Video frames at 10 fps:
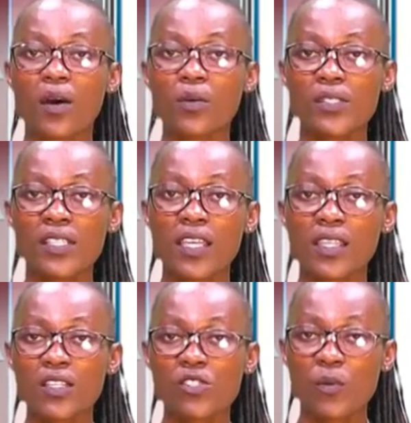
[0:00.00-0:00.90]
Once again,
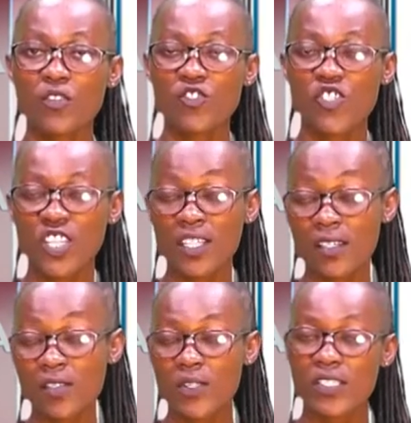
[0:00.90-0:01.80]
thank you so much for
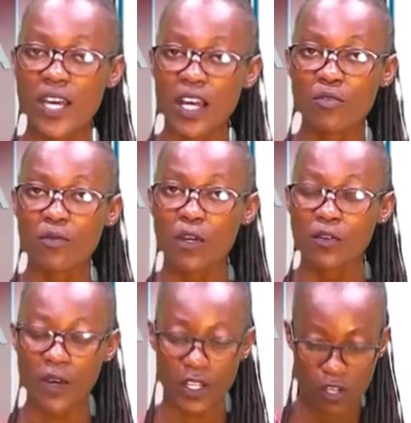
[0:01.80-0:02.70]
joining us. We start with
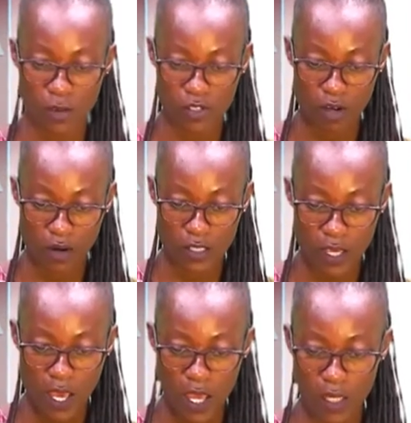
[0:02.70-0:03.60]
one of our top stories.